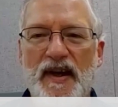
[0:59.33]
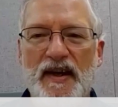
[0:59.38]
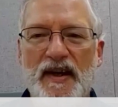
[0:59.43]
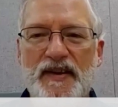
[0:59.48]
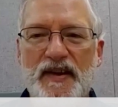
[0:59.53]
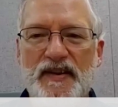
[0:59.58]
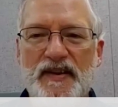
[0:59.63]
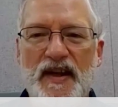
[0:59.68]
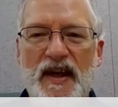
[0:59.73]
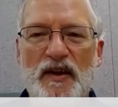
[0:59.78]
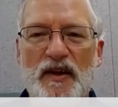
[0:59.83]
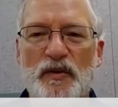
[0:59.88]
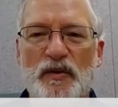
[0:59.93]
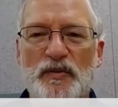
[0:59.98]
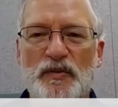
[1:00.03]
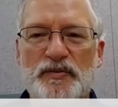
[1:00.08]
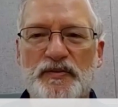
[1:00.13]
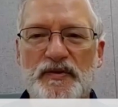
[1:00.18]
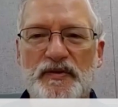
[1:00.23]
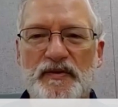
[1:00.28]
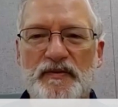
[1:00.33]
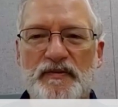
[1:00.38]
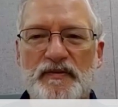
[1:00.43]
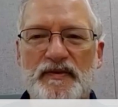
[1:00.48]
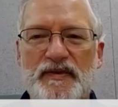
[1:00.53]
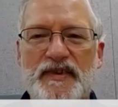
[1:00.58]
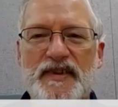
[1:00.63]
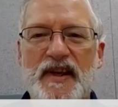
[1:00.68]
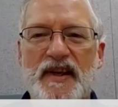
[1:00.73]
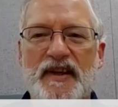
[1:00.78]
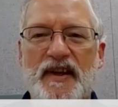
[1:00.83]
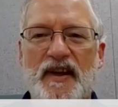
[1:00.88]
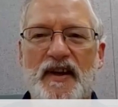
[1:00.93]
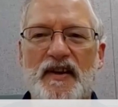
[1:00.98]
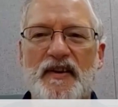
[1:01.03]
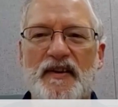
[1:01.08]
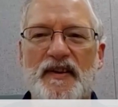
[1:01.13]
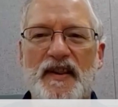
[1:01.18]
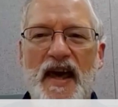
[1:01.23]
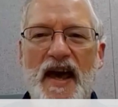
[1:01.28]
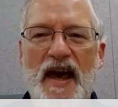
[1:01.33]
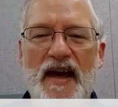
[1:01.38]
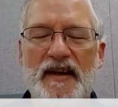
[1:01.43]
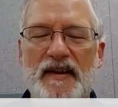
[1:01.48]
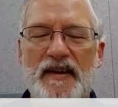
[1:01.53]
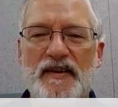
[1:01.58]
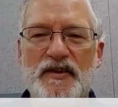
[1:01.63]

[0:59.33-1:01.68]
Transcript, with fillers: I think that'll take care of that